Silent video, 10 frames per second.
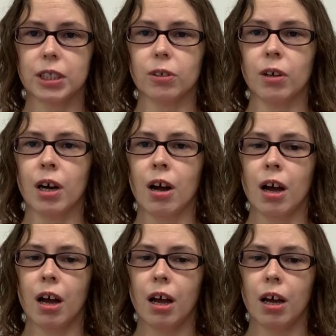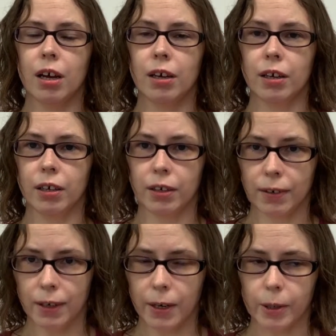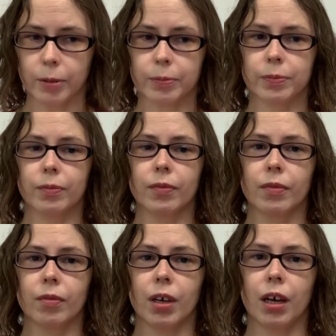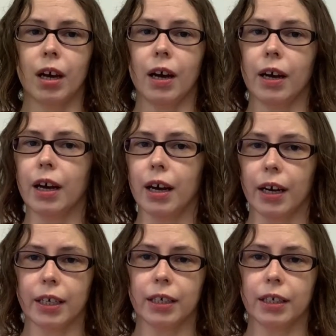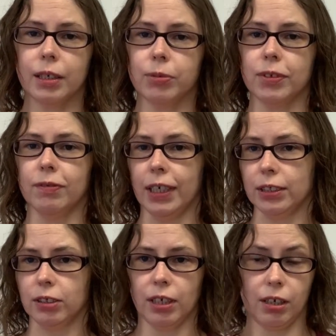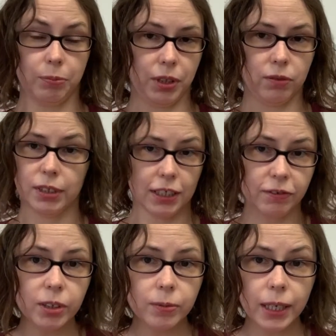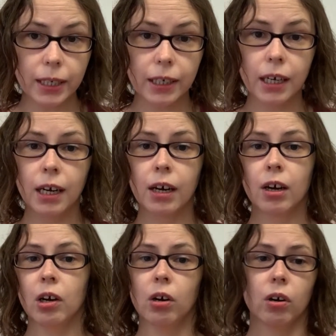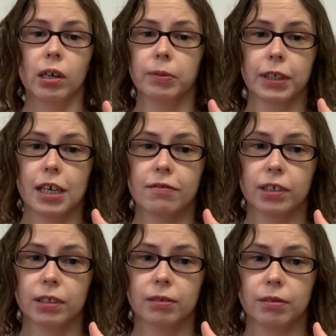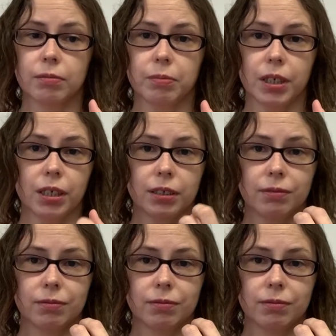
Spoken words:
So no, I can give you advice on helping you a different way or whatever, but